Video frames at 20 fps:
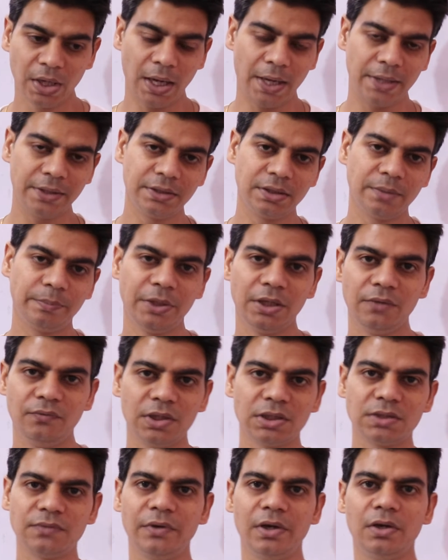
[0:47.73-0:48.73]
And in the
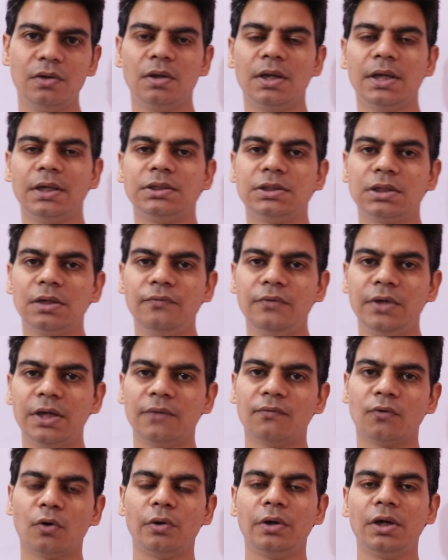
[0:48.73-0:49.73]
previous video lecture, we
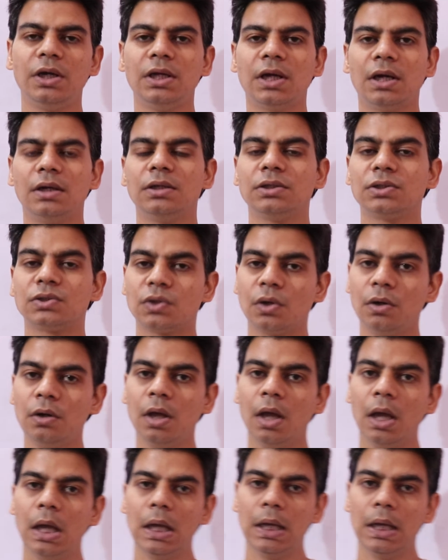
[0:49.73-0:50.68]
have already understood